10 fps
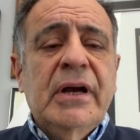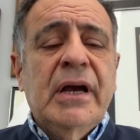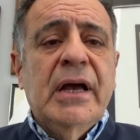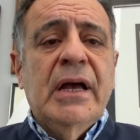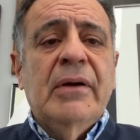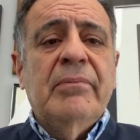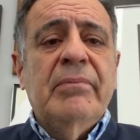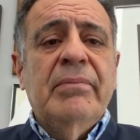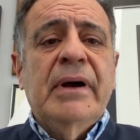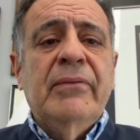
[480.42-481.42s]

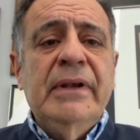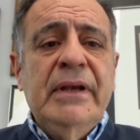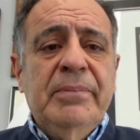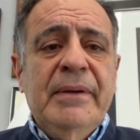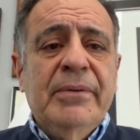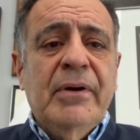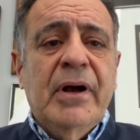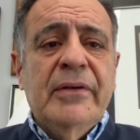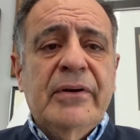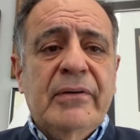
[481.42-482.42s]
But we need people
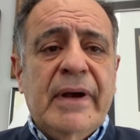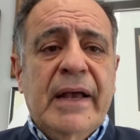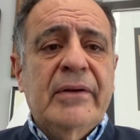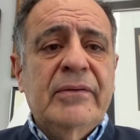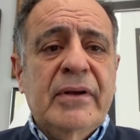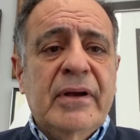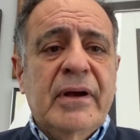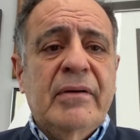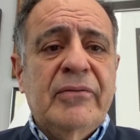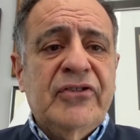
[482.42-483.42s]
on the ground
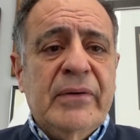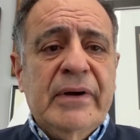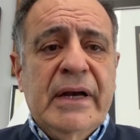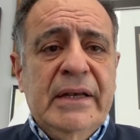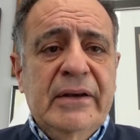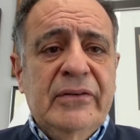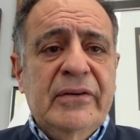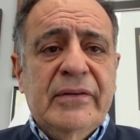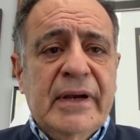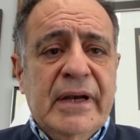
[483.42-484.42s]
sharing ideas,
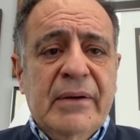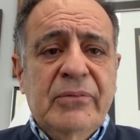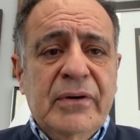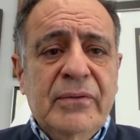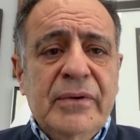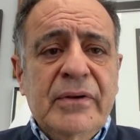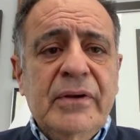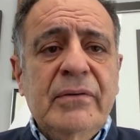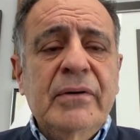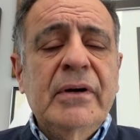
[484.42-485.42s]
just like I'm doing with
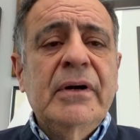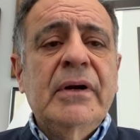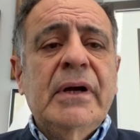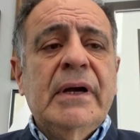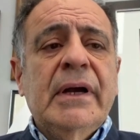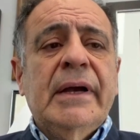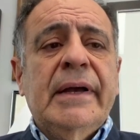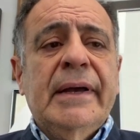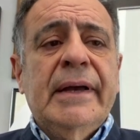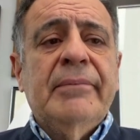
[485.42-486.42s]
you,
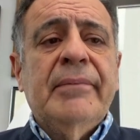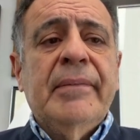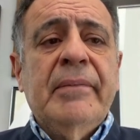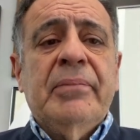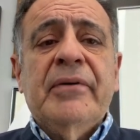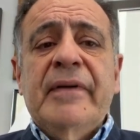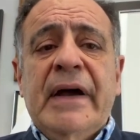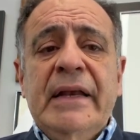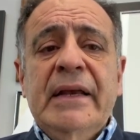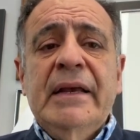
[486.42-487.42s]
um,
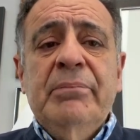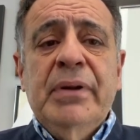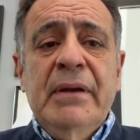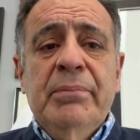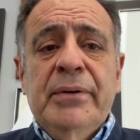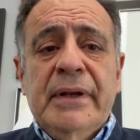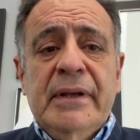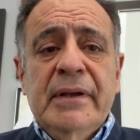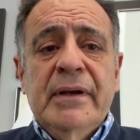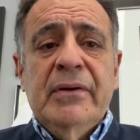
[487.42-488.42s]
providing input.
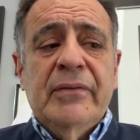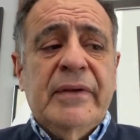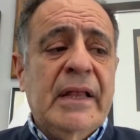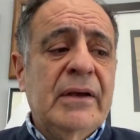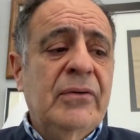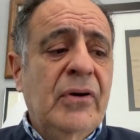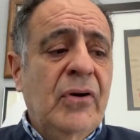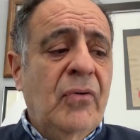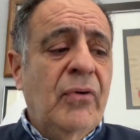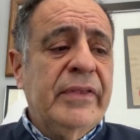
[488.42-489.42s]
Telling
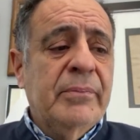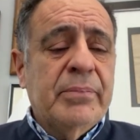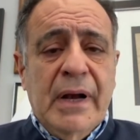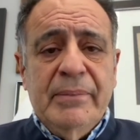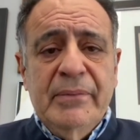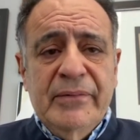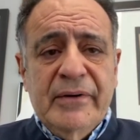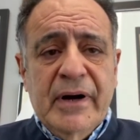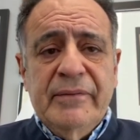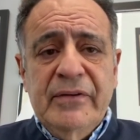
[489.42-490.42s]
what the problems
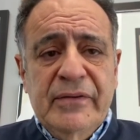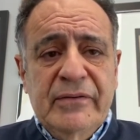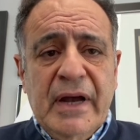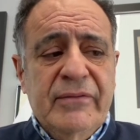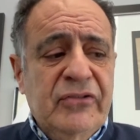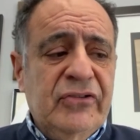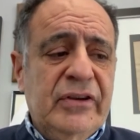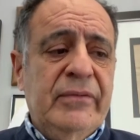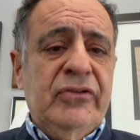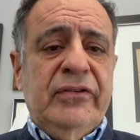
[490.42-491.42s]
are. I've just
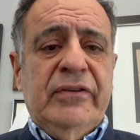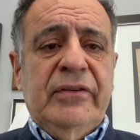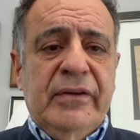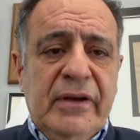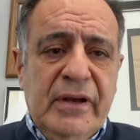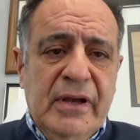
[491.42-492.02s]
given just a